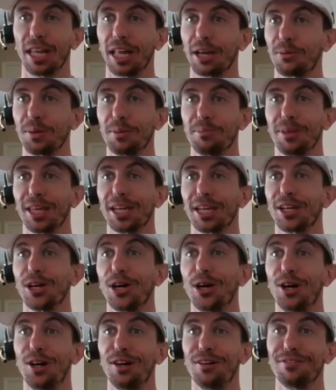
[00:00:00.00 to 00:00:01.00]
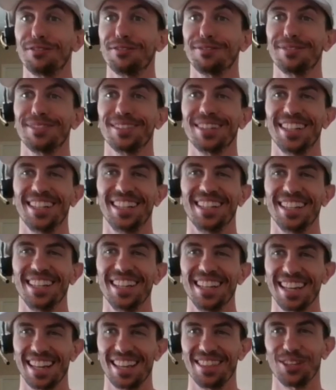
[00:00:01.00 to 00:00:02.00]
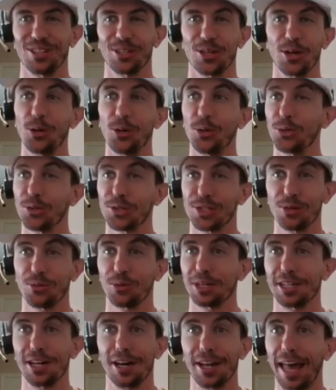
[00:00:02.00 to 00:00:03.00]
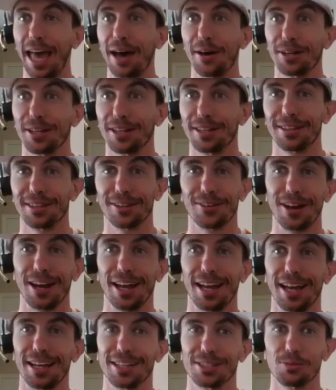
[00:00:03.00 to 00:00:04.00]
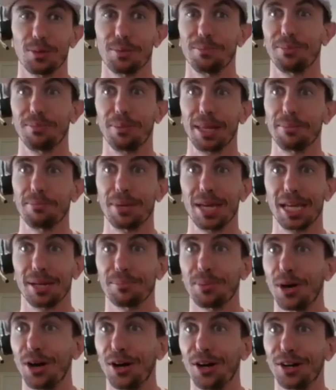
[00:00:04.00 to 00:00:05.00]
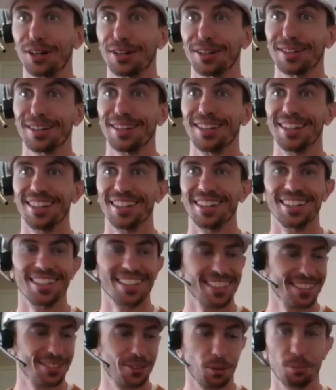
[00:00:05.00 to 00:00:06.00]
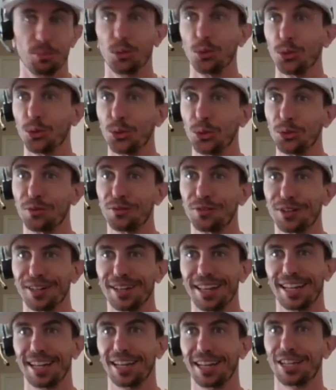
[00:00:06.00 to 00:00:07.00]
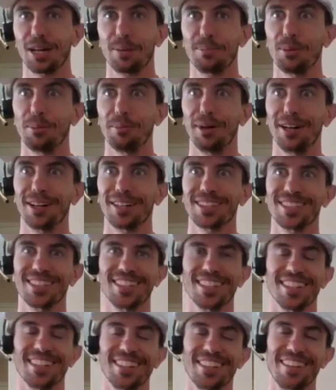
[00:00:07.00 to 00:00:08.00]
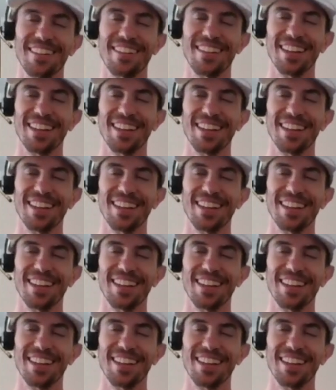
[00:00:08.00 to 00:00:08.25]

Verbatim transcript: Like we'd play golf uh, in these holes that we cut out in the grass. We'd play ping pong or pool for like a couple bucks, you know?